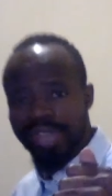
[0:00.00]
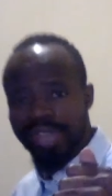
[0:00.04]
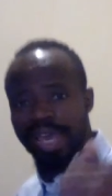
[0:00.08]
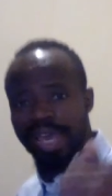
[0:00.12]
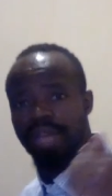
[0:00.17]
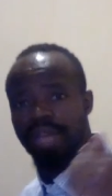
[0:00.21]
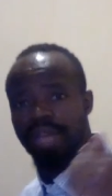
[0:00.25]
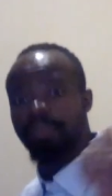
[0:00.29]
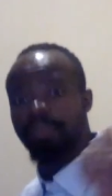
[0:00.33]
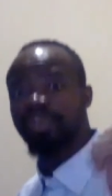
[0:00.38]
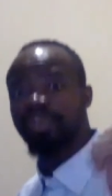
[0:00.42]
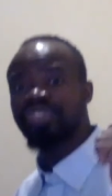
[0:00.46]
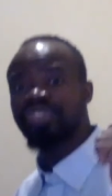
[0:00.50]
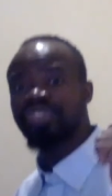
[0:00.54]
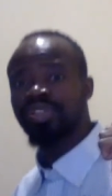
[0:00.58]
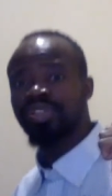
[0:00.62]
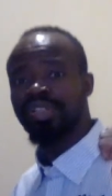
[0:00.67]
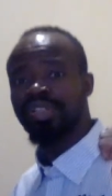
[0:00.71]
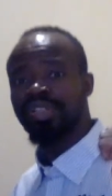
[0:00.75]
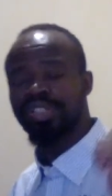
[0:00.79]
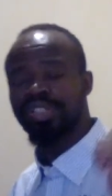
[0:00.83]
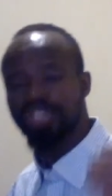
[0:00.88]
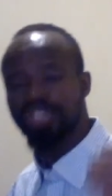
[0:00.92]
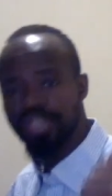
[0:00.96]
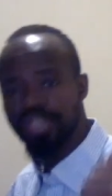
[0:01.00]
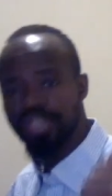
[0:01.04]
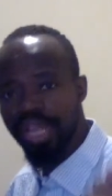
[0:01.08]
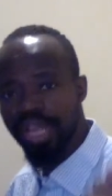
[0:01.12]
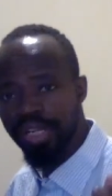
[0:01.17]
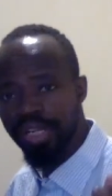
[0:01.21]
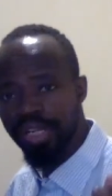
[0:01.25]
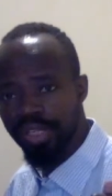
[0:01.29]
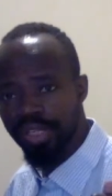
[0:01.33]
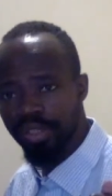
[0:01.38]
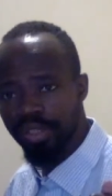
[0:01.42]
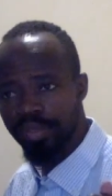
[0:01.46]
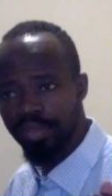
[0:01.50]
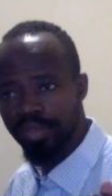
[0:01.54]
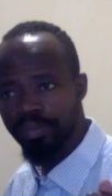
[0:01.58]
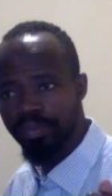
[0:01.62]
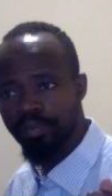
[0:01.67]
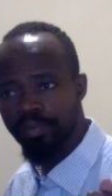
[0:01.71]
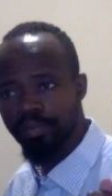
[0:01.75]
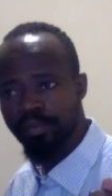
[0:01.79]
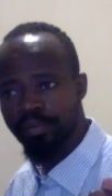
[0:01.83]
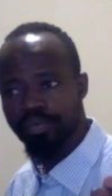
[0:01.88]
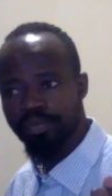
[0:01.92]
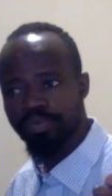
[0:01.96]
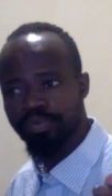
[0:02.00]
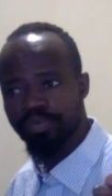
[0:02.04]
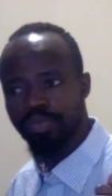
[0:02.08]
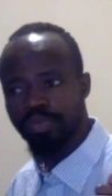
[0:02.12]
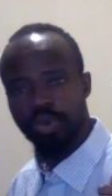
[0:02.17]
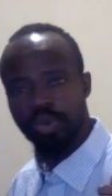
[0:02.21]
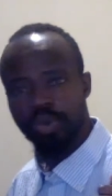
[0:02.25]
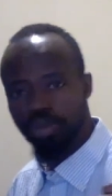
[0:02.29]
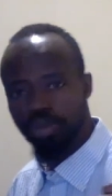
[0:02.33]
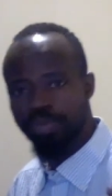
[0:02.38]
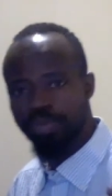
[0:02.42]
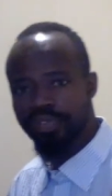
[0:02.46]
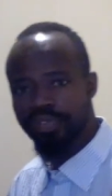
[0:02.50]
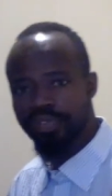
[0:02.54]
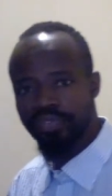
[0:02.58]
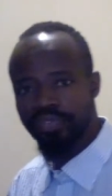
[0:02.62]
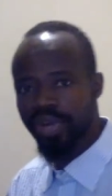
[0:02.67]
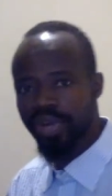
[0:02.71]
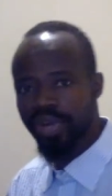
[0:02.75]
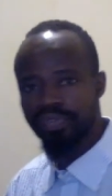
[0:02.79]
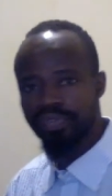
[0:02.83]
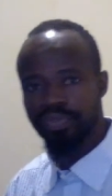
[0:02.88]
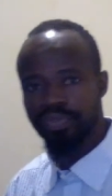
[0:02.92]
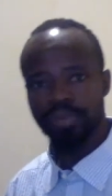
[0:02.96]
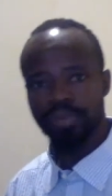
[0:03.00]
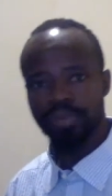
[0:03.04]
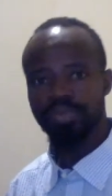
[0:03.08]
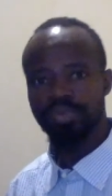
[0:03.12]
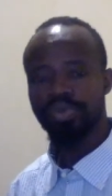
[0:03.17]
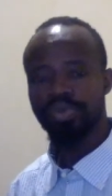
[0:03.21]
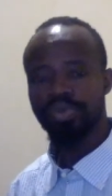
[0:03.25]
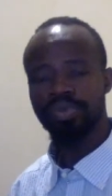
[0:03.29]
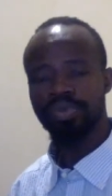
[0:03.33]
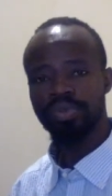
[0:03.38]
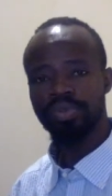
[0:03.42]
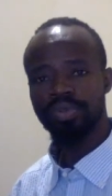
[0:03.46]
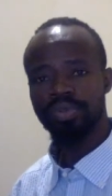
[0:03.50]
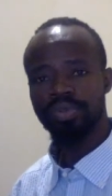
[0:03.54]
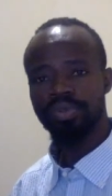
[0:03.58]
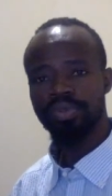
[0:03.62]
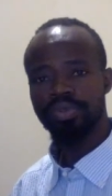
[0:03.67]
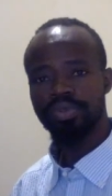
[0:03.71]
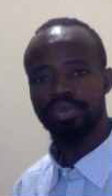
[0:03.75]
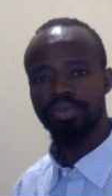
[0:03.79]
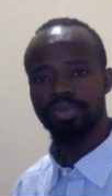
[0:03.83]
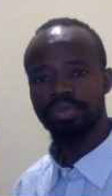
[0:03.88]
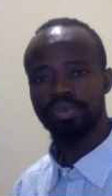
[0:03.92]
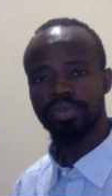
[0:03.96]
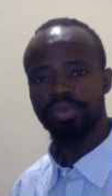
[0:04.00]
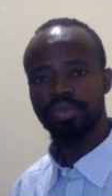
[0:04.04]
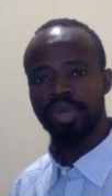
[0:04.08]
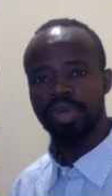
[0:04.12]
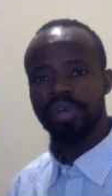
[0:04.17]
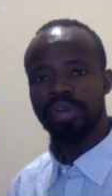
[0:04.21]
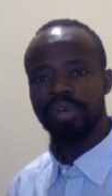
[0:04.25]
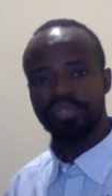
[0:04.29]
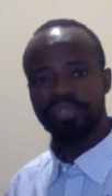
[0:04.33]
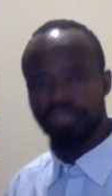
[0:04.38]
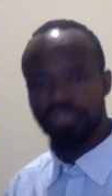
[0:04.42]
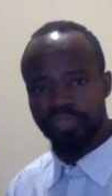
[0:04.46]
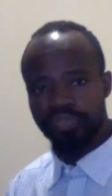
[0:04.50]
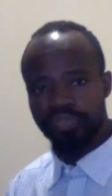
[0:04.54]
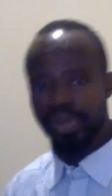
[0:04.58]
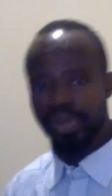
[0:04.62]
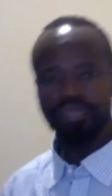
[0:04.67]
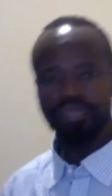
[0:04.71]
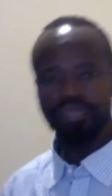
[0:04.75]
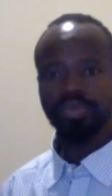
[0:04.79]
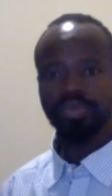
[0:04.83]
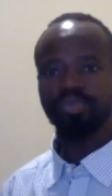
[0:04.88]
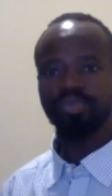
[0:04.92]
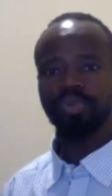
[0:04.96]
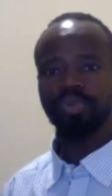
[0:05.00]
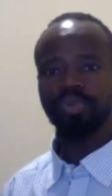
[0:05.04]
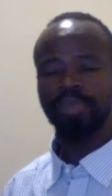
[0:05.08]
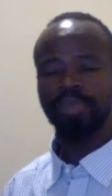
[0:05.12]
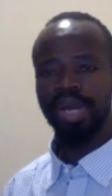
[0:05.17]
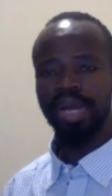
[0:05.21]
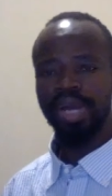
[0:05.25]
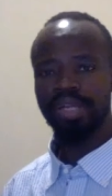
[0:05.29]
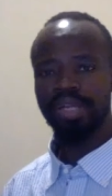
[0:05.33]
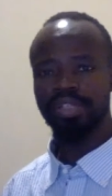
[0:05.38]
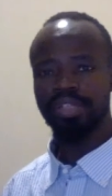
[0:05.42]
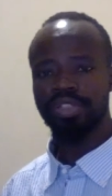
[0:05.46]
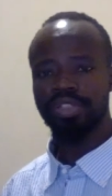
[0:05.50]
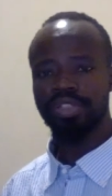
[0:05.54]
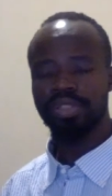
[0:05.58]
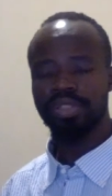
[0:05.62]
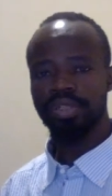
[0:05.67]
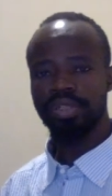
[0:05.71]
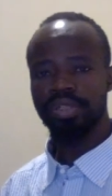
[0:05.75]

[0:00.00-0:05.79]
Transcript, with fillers: and misunderstanding will be far from you, far from your marriage.